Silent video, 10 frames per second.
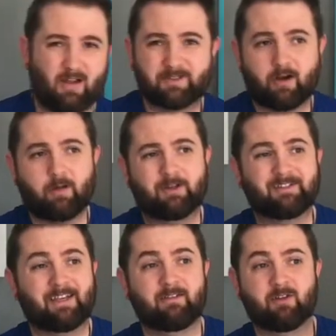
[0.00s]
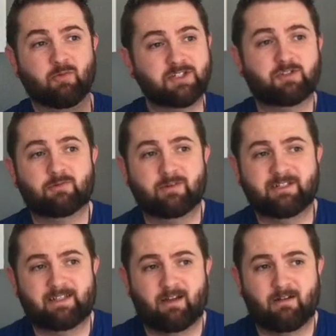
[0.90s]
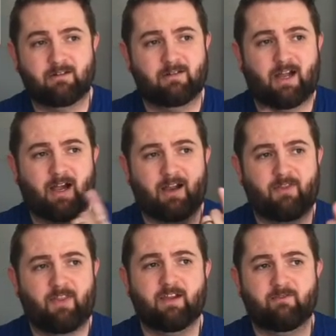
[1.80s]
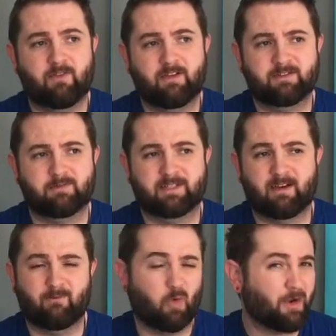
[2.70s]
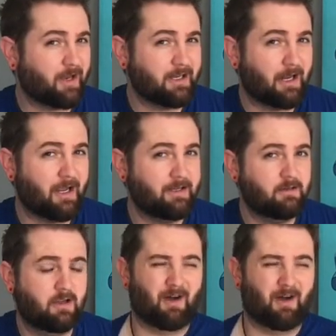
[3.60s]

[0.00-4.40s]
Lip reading: I'll start out by saying the original retail, I think for this was like $4.99.